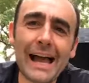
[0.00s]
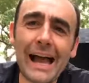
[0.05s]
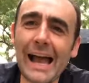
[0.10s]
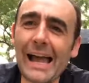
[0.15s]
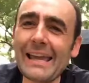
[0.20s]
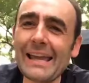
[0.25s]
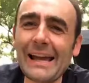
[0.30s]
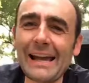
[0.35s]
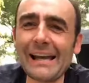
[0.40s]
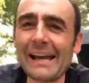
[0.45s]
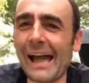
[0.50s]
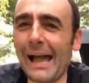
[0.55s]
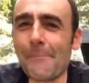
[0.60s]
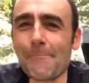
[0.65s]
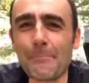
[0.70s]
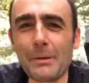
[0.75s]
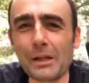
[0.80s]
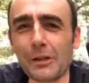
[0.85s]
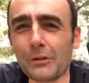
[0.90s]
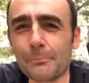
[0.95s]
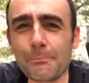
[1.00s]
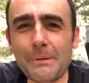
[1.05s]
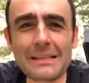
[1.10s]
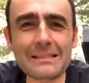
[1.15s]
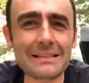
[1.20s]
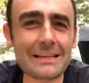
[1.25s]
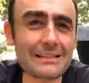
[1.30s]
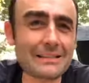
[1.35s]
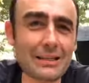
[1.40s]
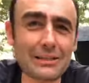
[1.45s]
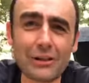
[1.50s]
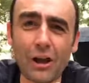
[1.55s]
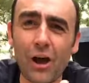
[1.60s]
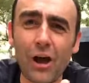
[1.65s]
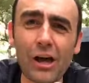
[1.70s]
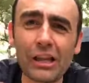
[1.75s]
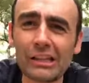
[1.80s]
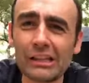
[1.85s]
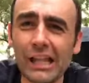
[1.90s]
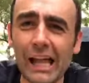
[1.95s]
I, uh, I build businesses
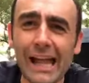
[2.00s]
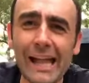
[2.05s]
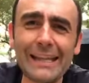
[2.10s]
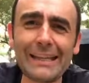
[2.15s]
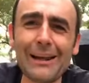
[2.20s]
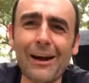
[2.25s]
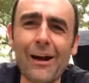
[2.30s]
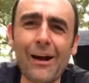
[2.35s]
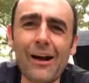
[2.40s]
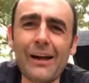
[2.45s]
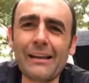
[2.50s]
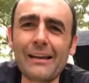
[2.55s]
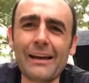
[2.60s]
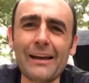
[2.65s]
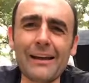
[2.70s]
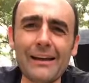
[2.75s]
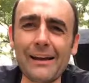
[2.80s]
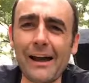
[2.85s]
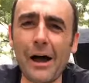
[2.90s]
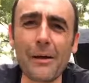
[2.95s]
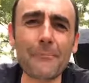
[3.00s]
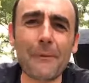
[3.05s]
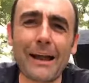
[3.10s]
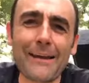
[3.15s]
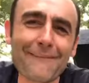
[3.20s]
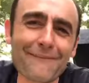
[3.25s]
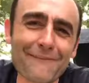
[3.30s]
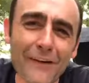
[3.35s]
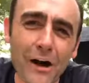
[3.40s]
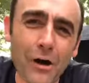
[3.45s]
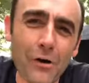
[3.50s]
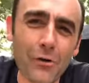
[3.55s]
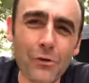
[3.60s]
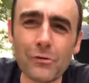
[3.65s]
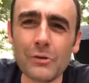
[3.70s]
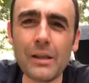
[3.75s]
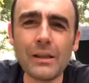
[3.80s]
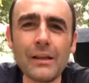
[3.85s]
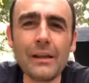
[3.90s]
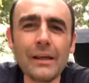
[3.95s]
online on, uh, on my
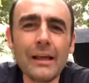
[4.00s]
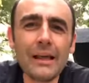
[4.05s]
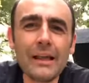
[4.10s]
phone.